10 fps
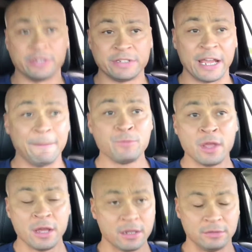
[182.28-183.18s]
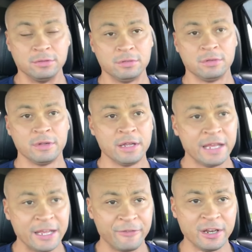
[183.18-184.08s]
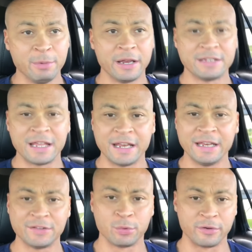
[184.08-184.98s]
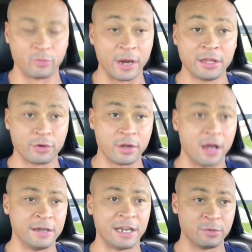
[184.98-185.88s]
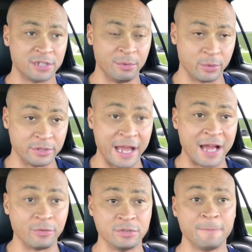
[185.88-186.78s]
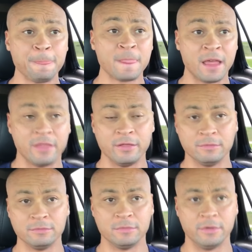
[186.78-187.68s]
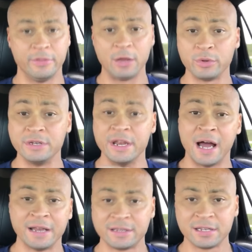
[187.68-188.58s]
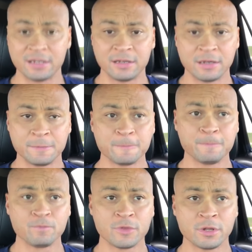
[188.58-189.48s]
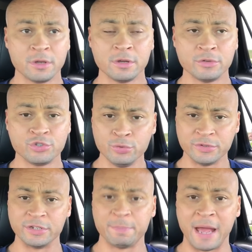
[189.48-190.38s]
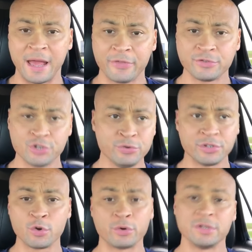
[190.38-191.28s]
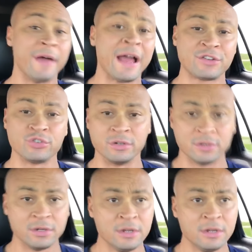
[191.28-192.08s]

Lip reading: to say, if anybody's had any sort of regular contact with someone with Downs, they would not choose this path, choose this course of action.